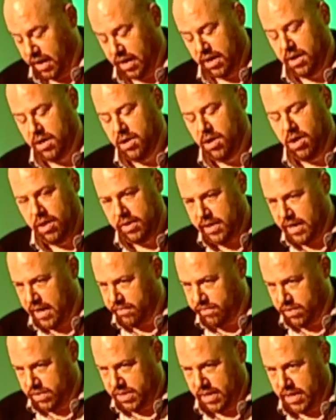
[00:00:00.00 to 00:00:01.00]
I can call the
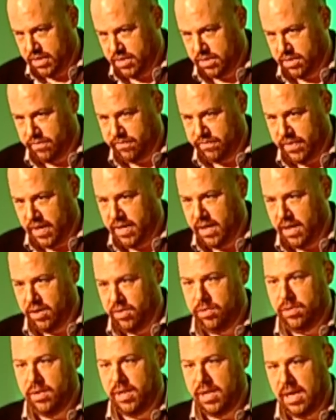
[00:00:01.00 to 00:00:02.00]
advertiser and find out
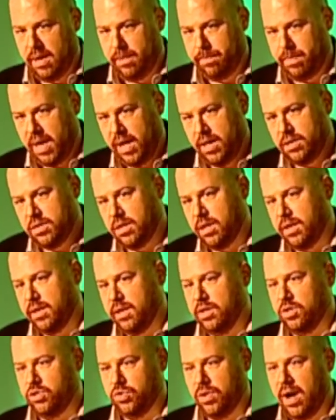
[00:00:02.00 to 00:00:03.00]
who the campaigns are
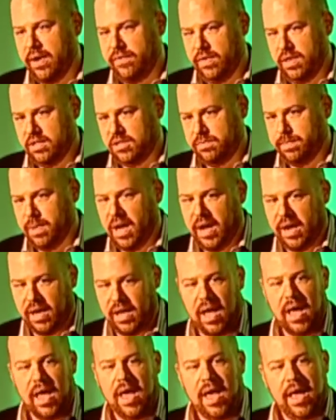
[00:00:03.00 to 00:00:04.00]
that are driving the spike
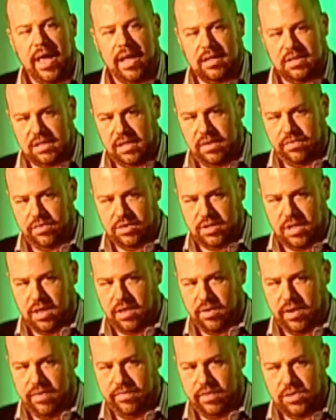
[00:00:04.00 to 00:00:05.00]
and see if there's
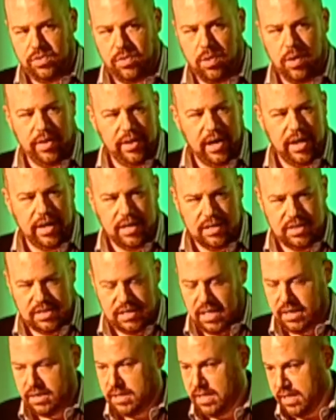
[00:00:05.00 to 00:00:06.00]
other inventory that I can
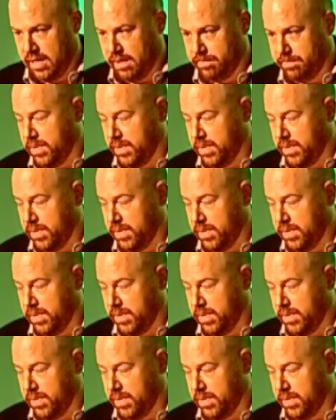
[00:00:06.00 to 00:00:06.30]
sell to them.